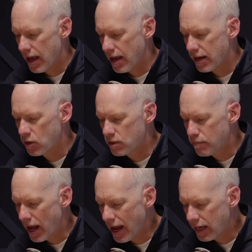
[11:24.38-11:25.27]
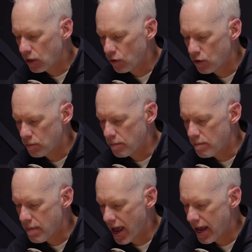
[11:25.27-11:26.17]
A buying group
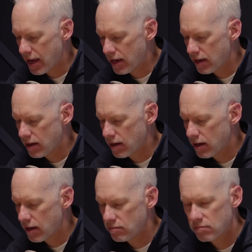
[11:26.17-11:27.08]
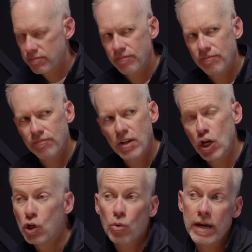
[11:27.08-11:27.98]
may
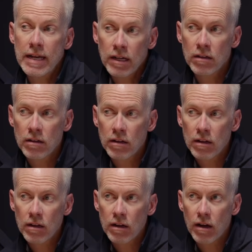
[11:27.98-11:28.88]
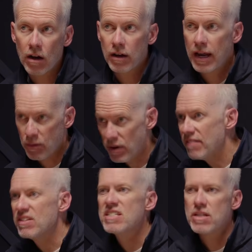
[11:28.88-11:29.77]
agree on, hey, we
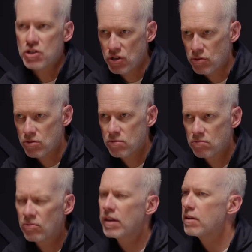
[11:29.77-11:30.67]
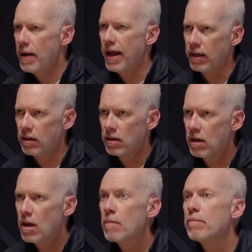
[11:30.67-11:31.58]
have these issues, right? The pain.
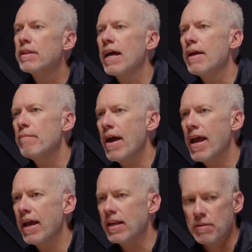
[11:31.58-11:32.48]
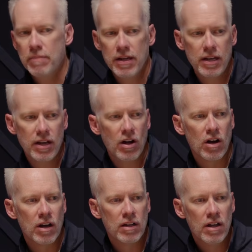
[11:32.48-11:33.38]
But they may, depending
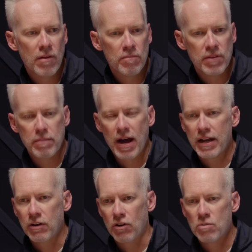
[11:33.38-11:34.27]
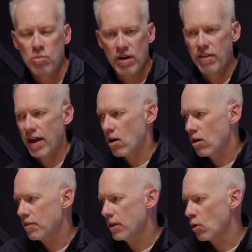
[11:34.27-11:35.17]
on the buying group, where they
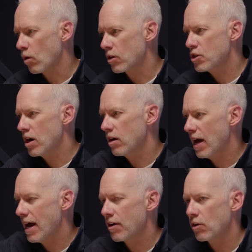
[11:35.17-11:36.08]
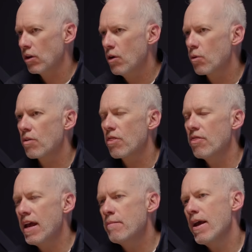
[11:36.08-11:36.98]
are in the org chart, higher or lower,
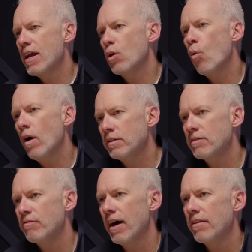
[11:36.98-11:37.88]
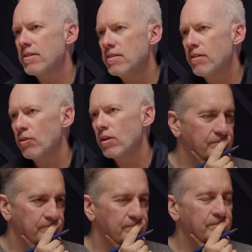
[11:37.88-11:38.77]
they may quantify this
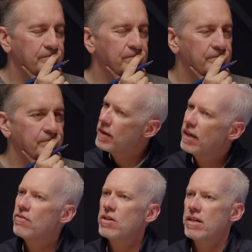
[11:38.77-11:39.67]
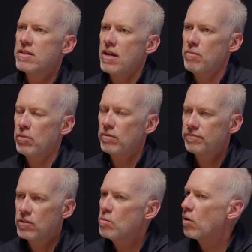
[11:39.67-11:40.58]
differently. Mm-hmm. give you an example.
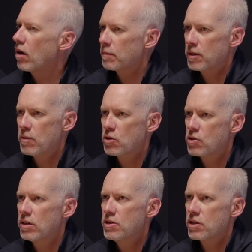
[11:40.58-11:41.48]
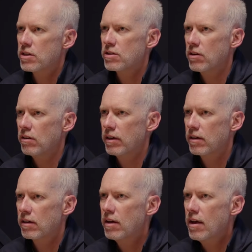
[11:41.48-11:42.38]
You brought up commercial insurance
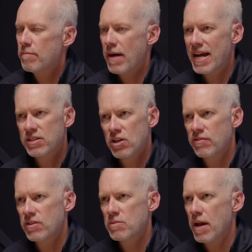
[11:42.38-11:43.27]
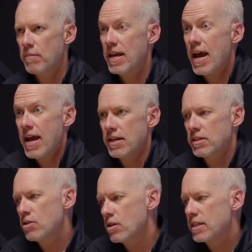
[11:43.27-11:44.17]
earlier. Bad service may be, hey, it
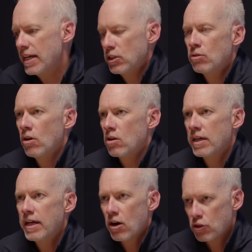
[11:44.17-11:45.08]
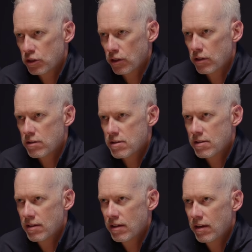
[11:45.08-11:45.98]
takes too long to get our certs.